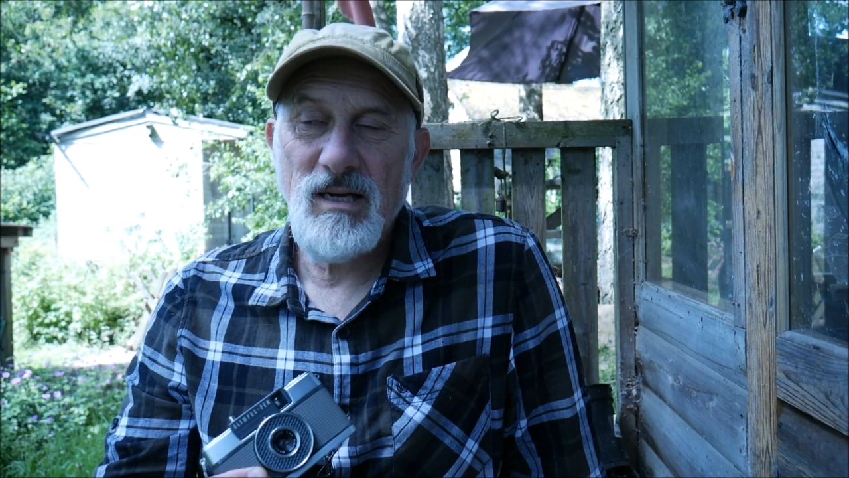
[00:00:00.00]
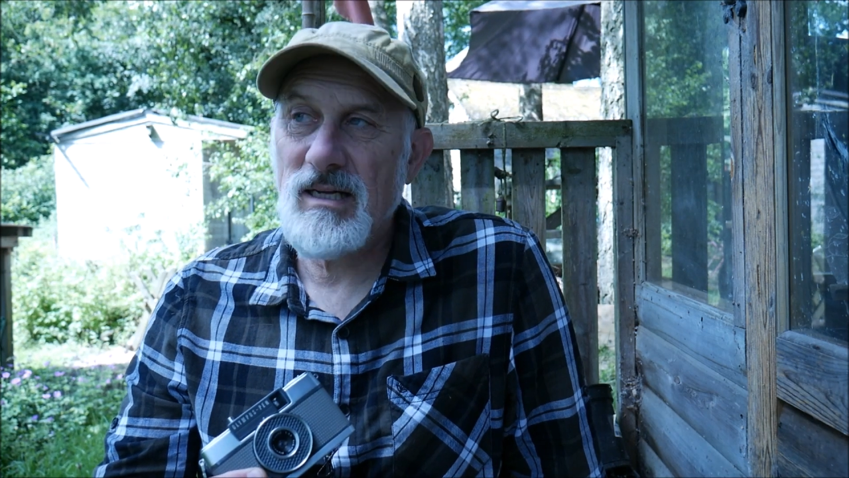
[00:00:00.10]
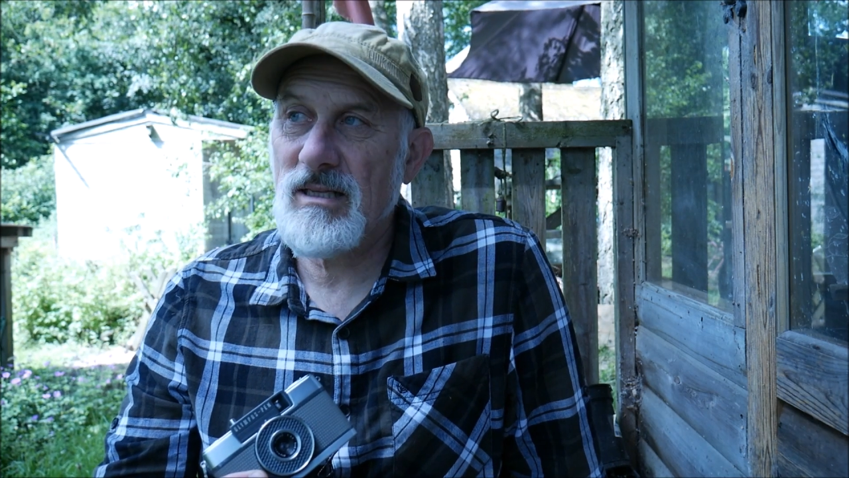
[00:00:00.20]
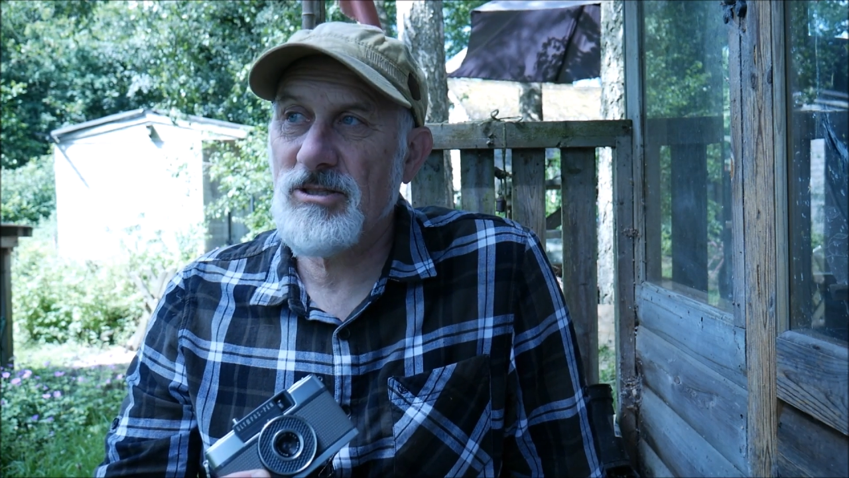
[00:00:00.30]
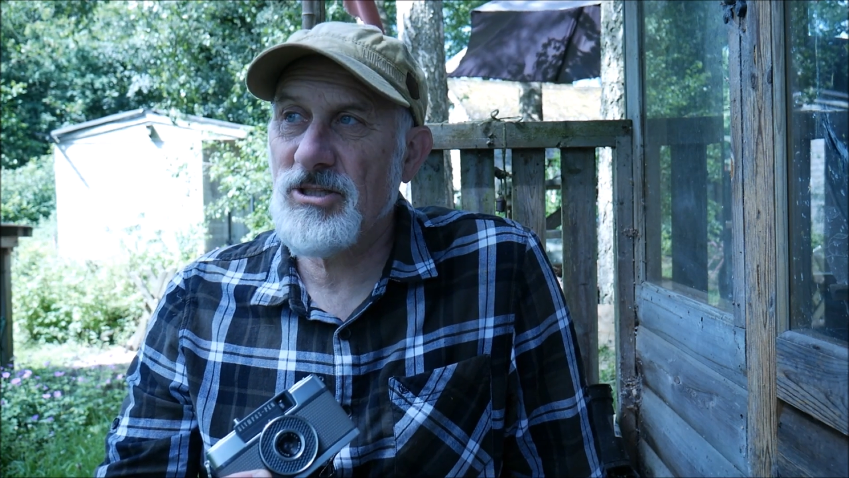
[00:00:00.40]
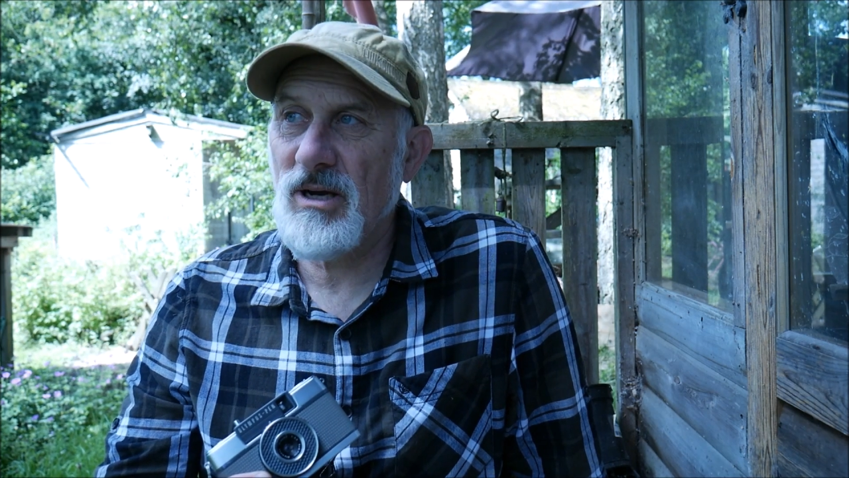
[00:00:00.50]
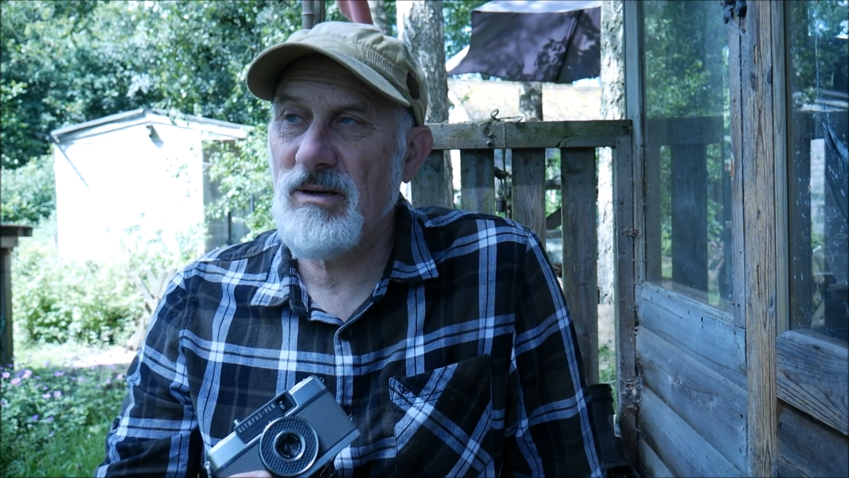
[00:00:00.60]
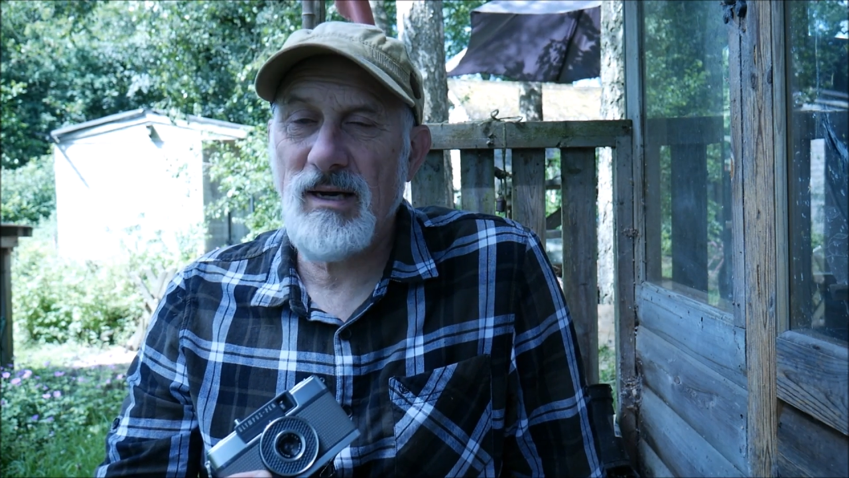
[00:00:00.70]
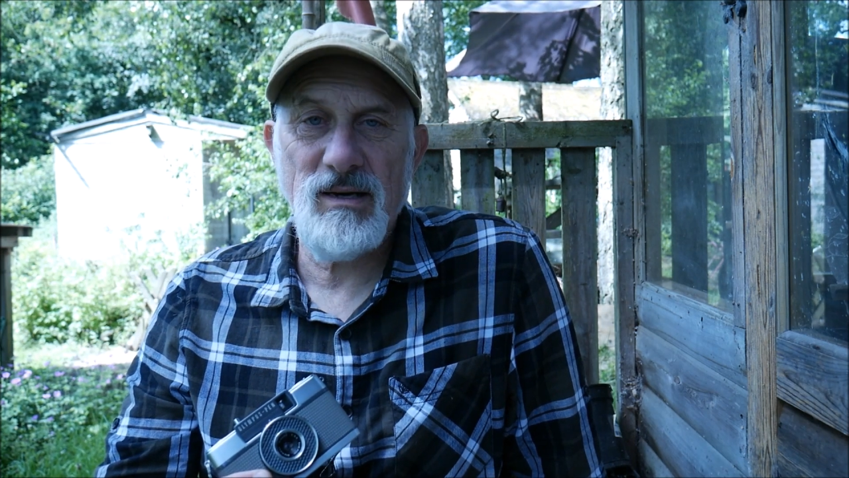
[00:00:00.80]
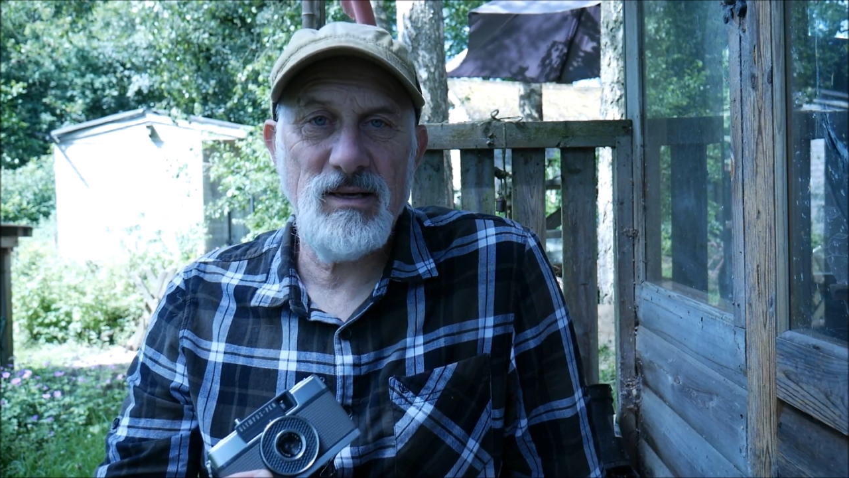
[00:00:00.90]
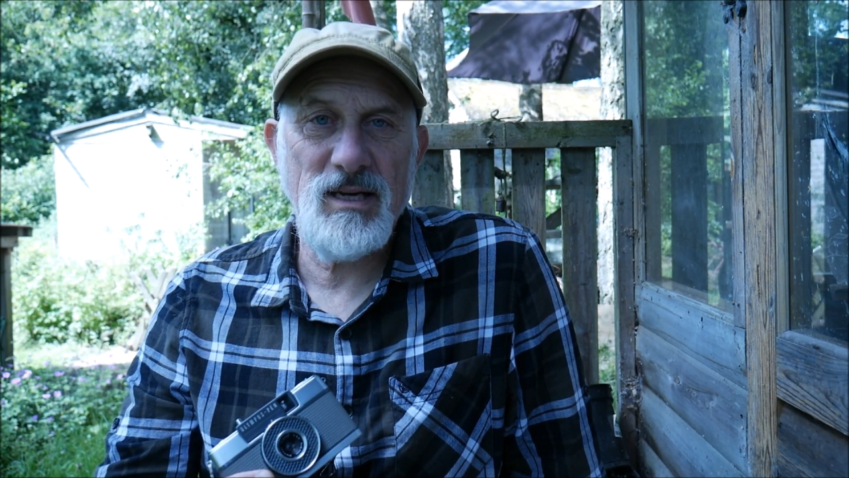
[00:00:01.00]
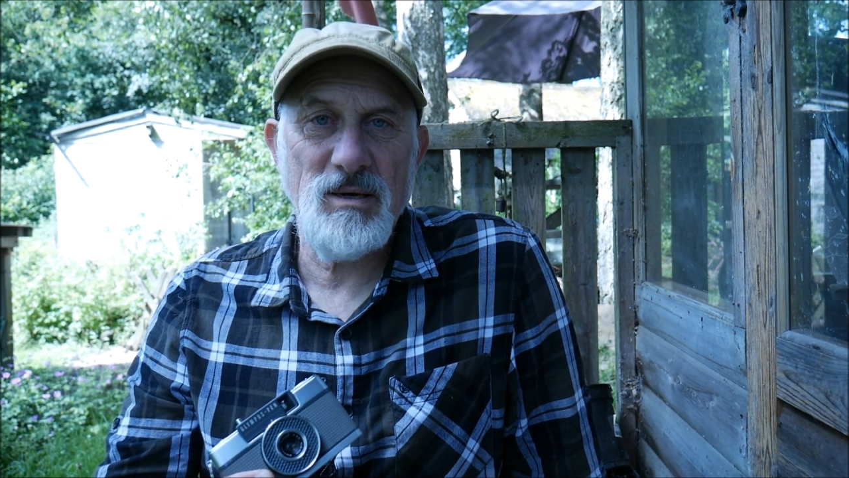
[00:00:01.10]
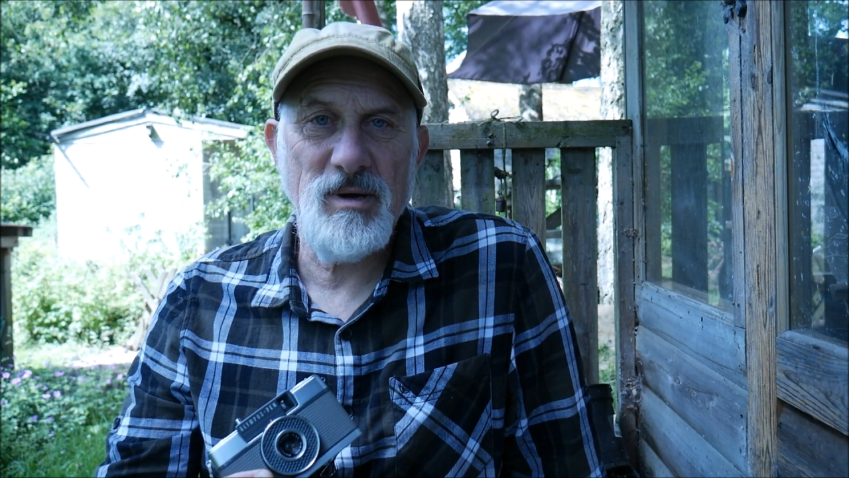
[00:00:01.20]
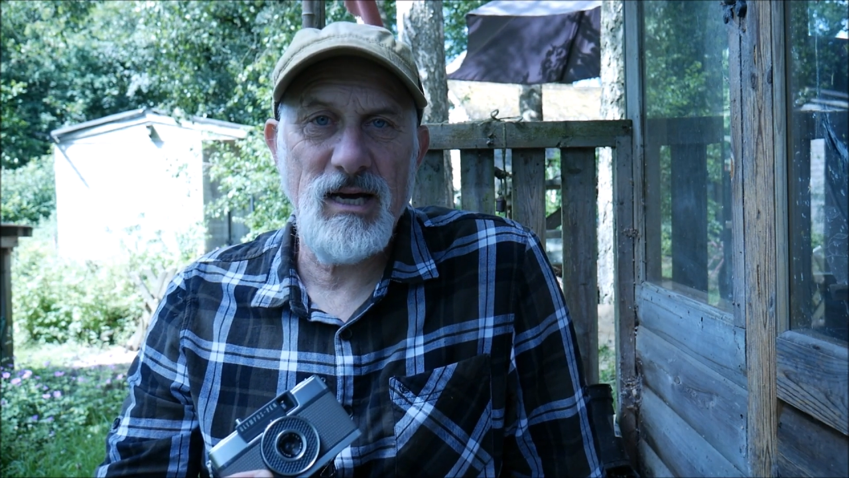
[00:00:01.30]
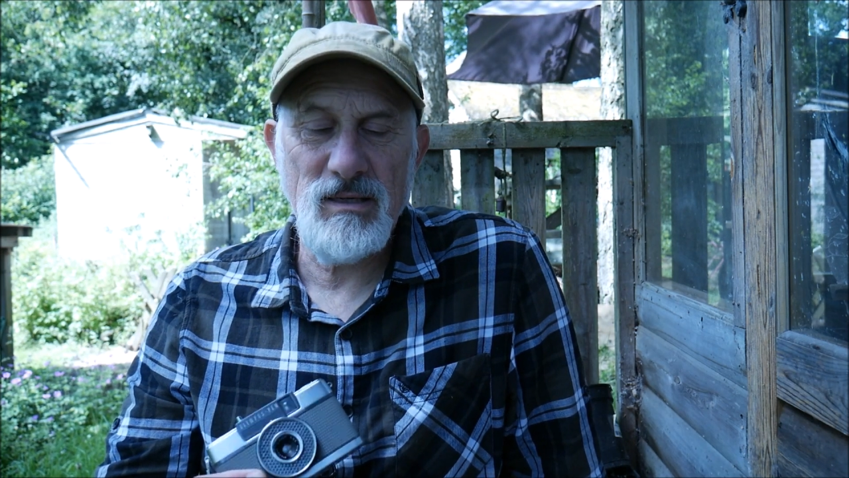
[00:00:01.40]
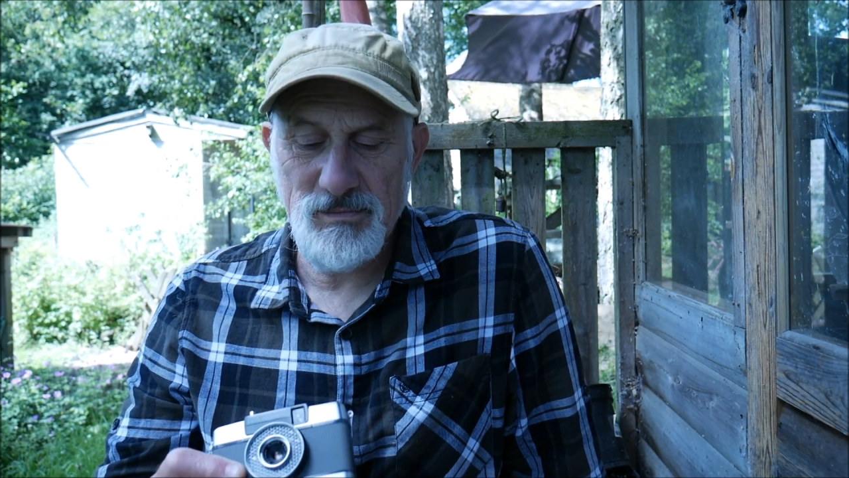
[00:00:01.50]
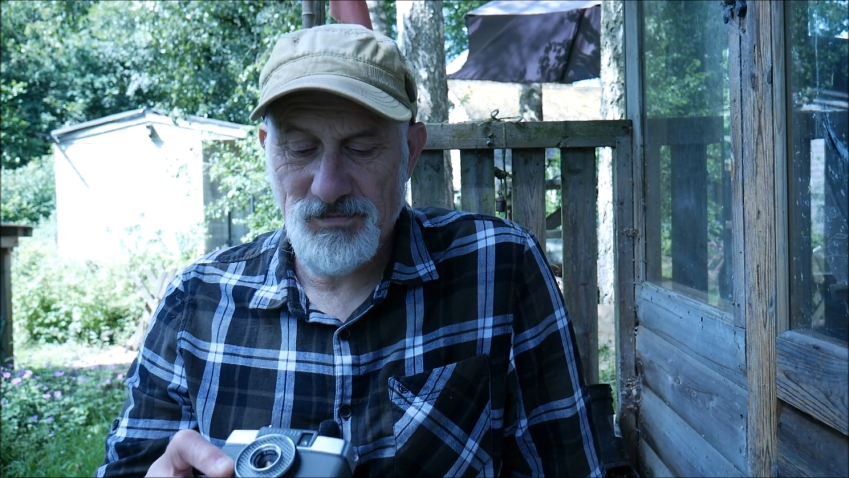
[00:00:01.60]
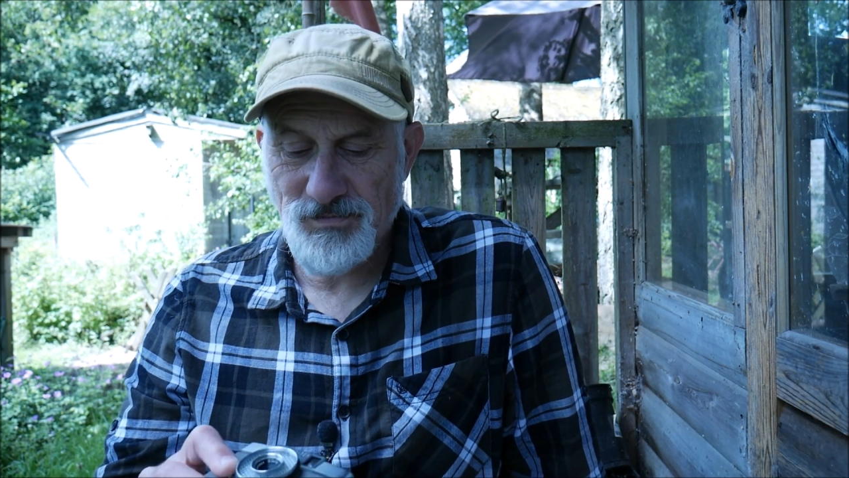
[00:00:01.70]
and I'll show you how they come out.